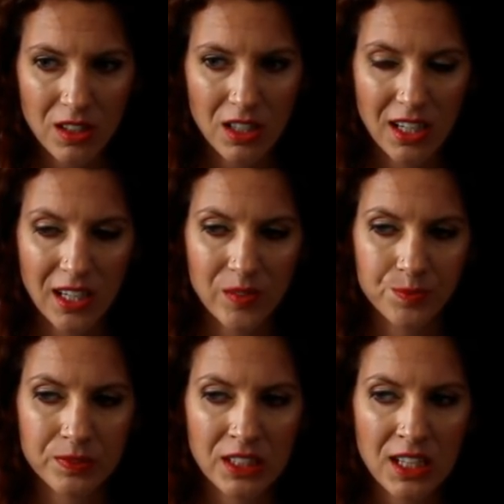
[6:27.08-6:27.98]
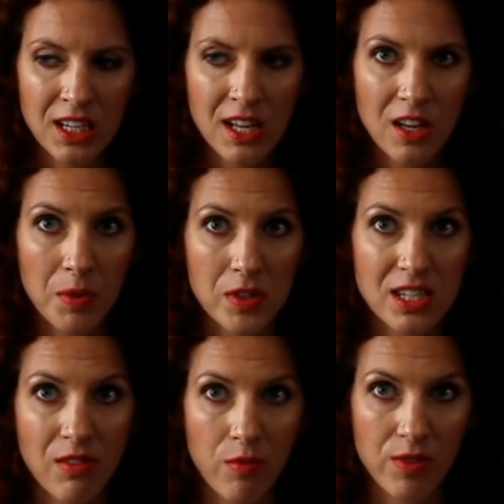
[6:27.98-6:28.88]

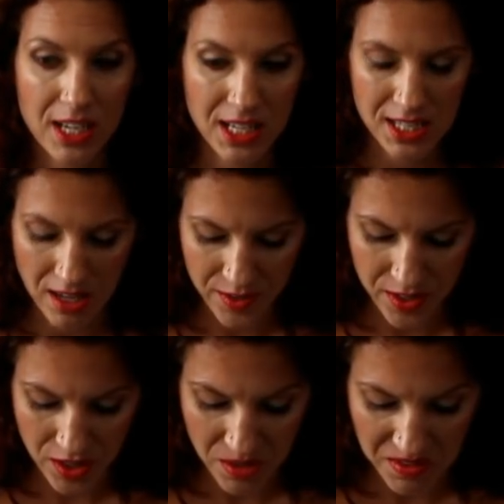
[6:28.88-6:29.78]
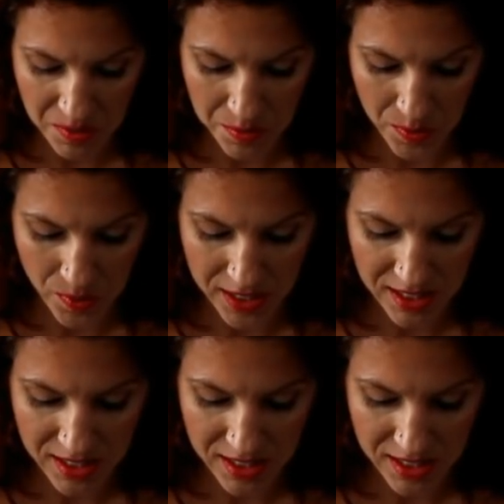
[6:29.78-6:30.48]
7 weeks after she was born,